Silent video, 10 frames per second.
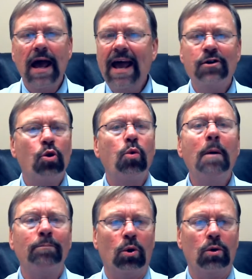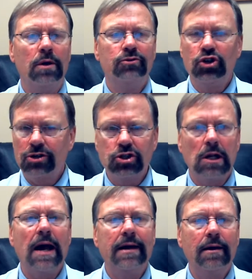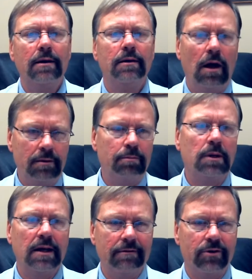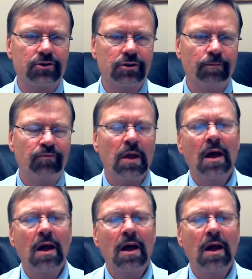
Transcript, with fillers: and crumble just like unbelievers.